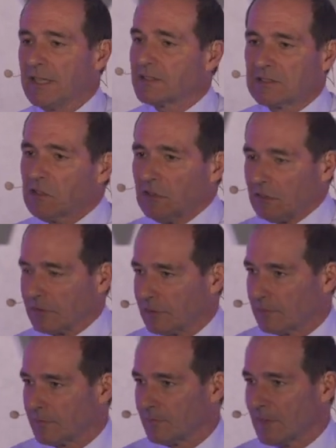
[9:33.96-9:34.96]
It's not.
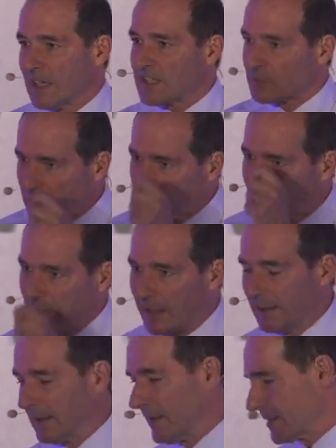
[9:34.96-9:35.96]
It's real
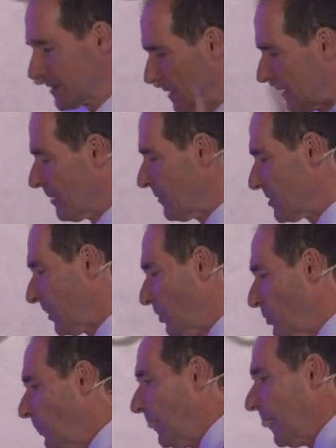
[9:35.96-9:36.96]
blindness. Let me tell
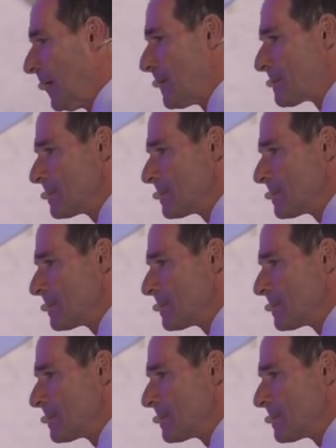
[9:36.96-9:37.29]
you why.